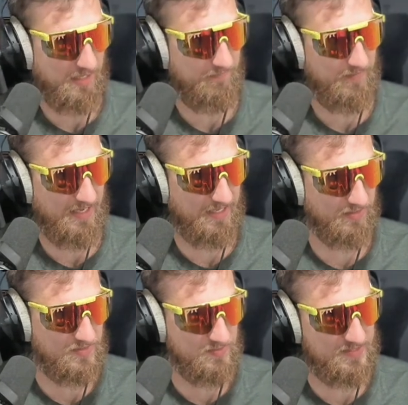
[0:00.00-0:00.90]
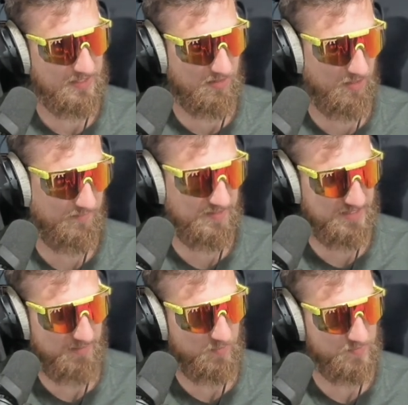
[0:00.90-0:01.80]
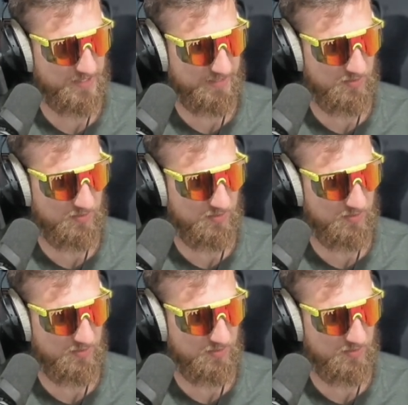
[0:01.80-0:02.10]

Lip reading: for n, because you've seen a lot of examples like